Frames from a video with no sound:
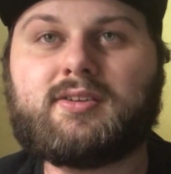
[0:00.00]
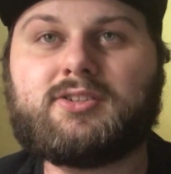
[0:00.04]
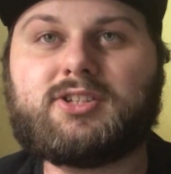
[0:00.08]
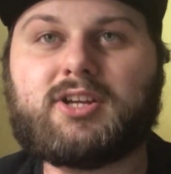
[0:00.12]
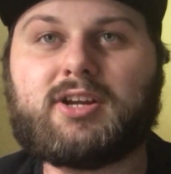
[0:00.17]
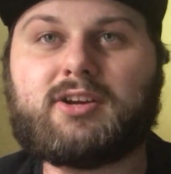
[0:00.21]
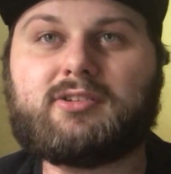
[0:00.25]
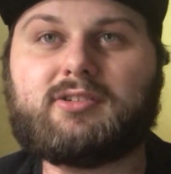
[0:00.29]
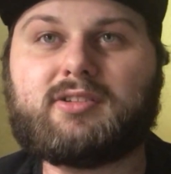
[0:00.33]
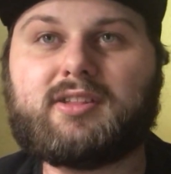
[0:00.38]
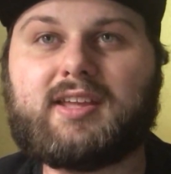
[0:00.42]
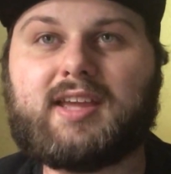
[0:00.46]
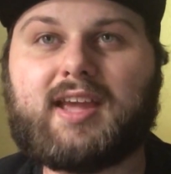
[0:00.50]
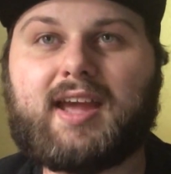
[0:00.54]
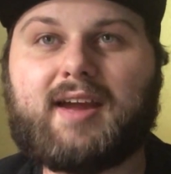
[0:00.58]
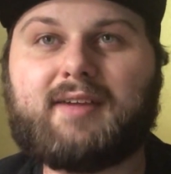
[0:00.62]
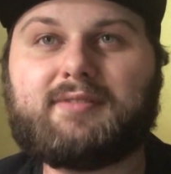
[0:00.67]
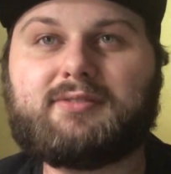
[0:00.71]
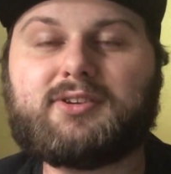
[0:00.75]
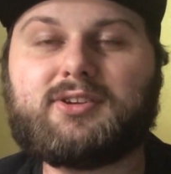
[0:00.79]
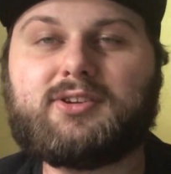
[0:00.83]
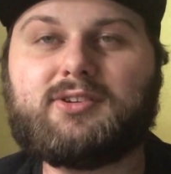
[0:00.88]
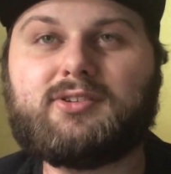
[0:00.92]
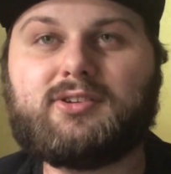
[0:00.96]
Generally,
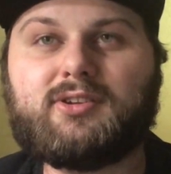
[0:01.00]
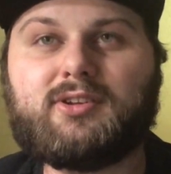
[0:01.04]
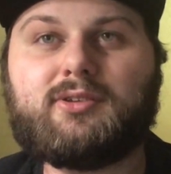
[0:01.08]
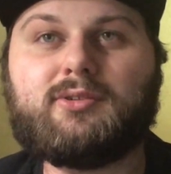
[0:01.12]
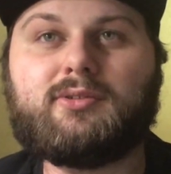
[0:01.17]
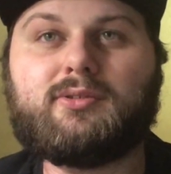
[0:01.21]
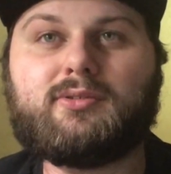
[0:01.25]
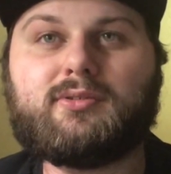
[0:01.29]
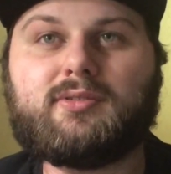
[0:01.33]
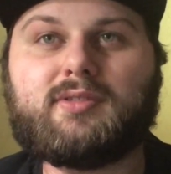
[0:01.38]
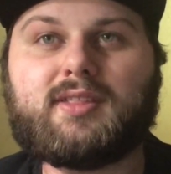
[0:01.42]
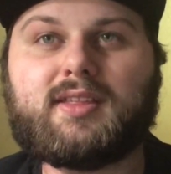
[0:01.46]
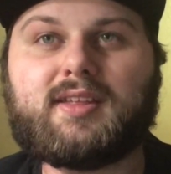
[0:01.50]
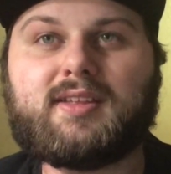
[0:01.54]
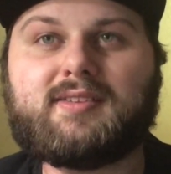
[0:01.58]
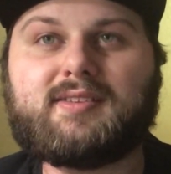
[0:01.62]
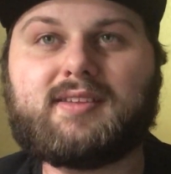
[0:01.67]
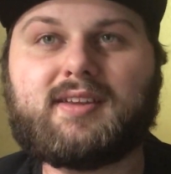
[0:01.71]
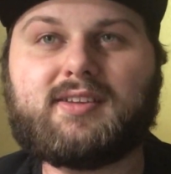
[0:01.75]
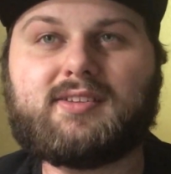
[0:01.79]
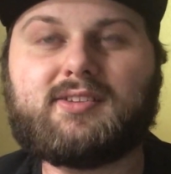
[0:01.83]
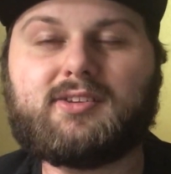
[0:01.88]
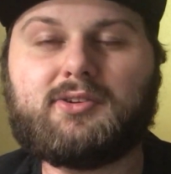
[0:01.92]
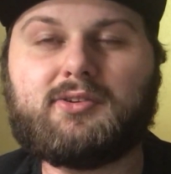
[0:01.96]
after you do the
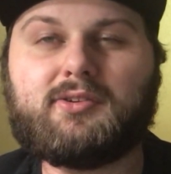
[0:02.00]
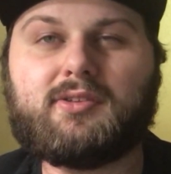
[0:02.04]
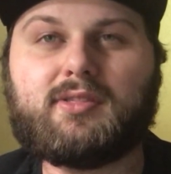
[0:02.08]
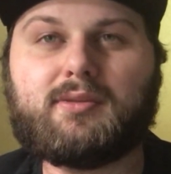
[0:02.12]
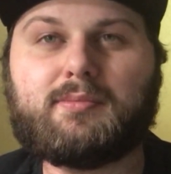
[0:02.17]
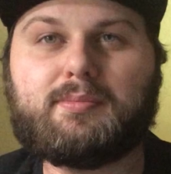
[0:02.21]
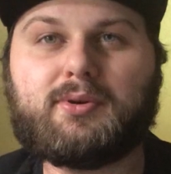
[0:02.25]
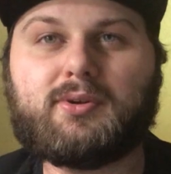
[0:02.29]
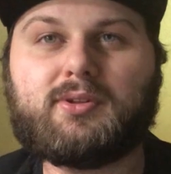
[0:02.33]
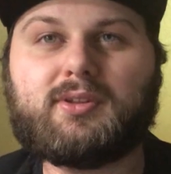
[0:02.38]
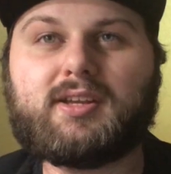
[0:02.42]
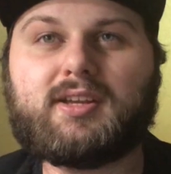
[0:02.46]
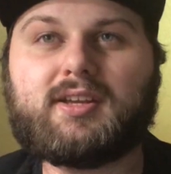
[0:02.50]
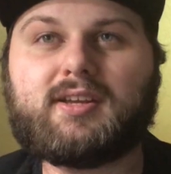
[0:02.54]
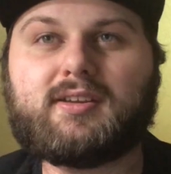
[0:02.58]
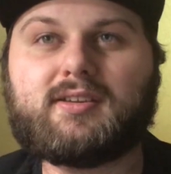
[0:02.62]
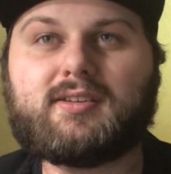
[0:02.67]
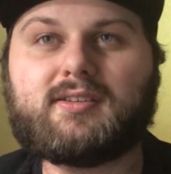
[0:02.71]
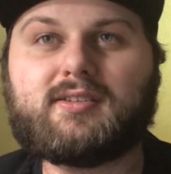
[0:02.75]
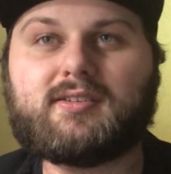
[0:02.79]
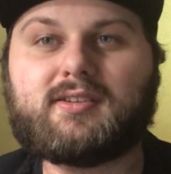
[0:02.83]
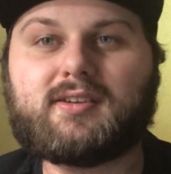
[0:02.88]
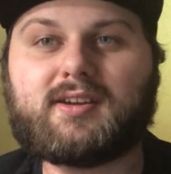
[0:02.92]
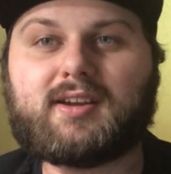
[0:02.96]
intake, tune, and the pulley,
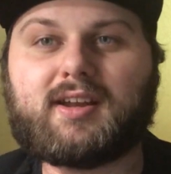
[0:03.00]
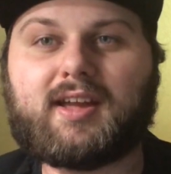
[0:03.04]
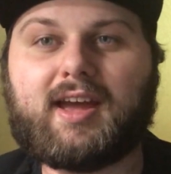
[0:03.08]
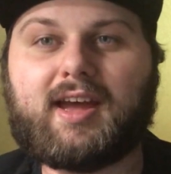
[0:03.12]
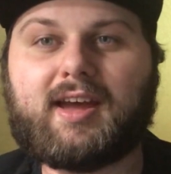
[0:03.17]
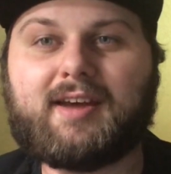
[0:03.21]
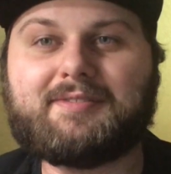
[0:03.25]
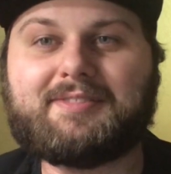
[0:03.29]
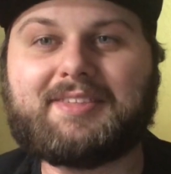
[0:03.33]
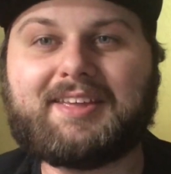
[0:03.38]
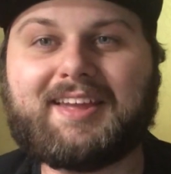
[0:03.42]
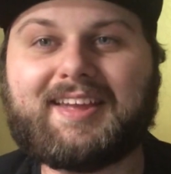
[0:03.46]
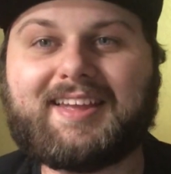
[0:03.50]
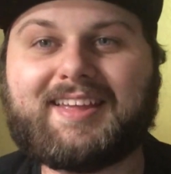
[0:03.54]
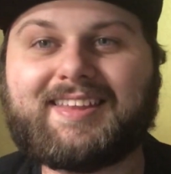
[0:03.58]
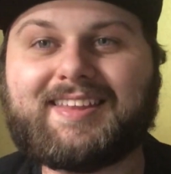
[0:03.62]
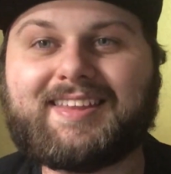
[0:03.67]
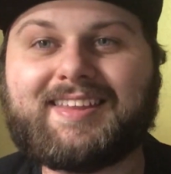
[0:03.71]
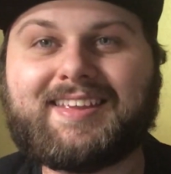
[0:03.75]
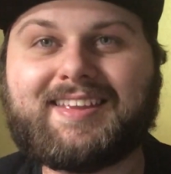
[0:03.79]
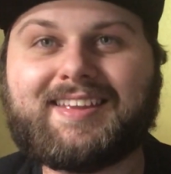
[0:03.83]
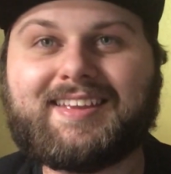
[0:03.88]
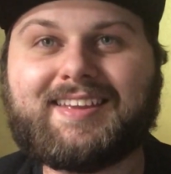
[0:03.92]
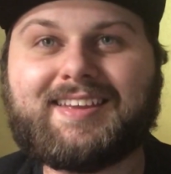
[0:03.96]
you're gonna have that
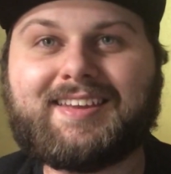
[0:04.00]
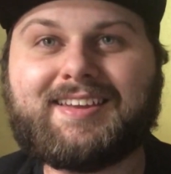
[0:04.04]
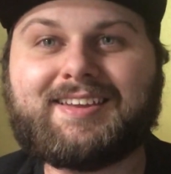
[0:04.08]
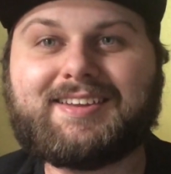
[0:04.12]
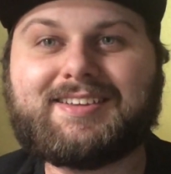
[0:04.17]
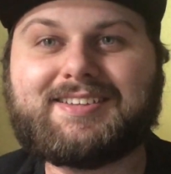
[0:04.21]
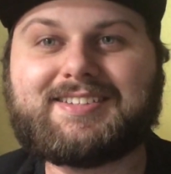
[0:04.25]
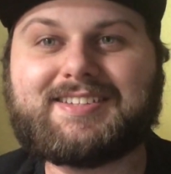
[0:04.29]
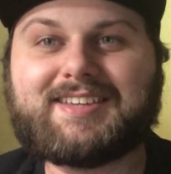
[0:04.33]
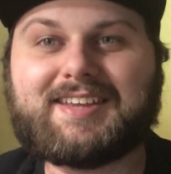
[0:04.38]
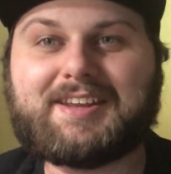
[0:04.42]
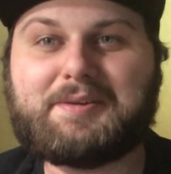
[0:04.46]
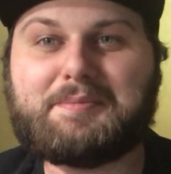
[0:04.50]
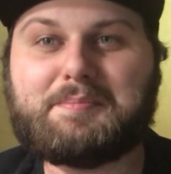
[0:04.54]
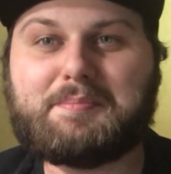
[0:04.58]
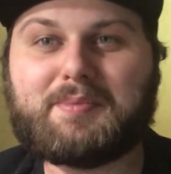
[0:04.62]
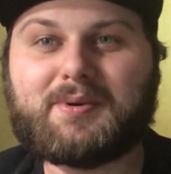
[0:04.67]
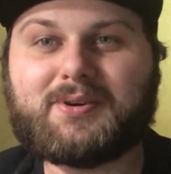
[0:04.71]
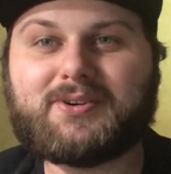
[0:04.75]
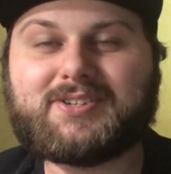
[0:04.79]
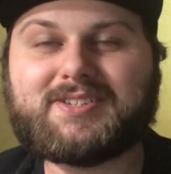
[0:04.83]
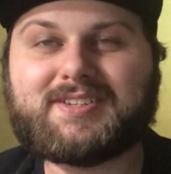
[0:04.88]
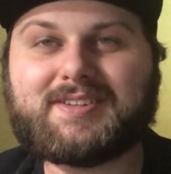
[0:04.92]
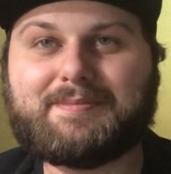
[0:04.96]
sudden
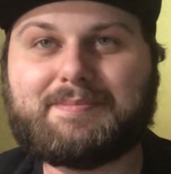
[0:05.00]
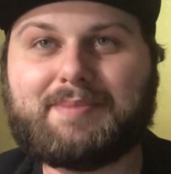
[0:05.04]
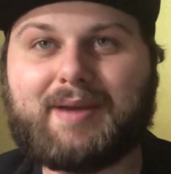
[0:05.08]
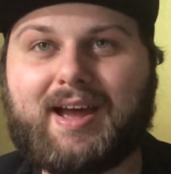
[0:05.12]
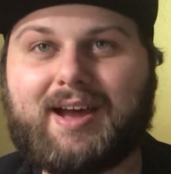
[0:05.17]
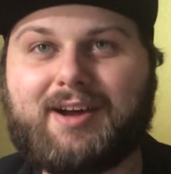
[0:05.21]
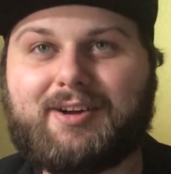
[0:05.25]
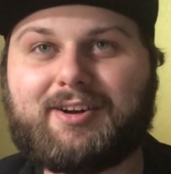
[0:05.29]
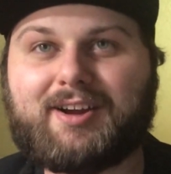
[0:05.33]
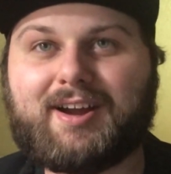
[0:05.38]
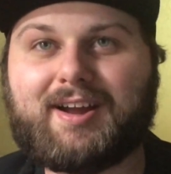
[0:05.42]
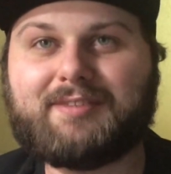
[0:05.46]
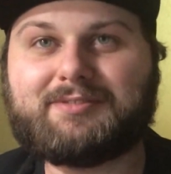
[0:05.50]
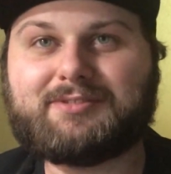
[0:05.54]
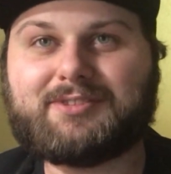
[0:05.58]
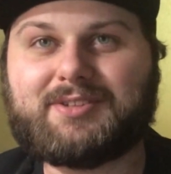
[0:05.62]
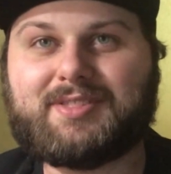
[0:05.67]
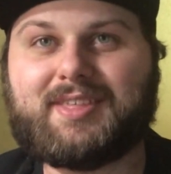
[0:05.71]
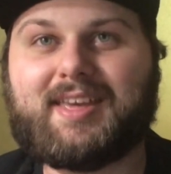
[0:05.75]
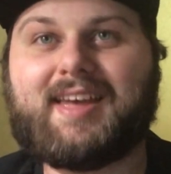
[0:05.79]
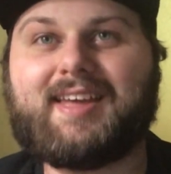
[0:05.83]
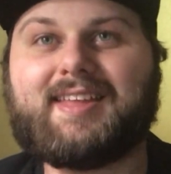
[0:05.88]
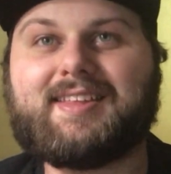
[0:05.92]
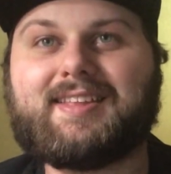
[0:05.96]
burst of power
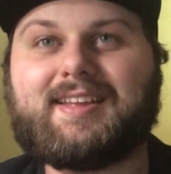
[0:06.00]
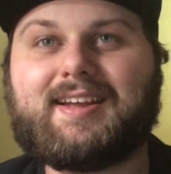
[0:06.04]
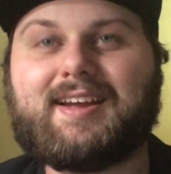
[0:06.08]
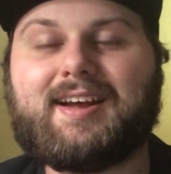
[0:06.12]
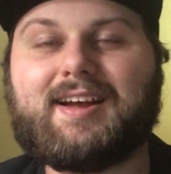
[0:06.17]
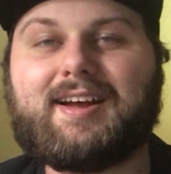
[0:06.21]
after that.